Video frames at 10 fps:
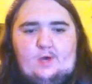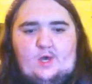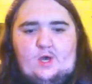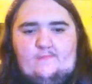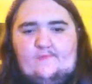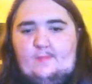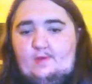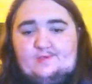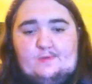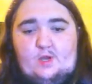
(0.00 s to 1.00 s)
but uh, for the
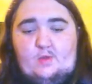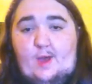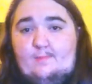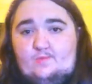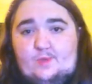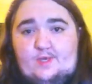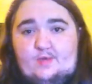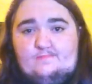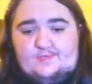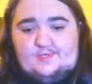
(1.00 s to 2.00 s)
most part, Robin
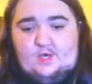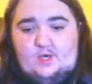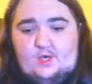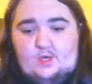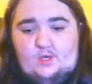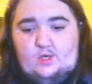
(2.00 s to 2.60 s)
Williams, uh,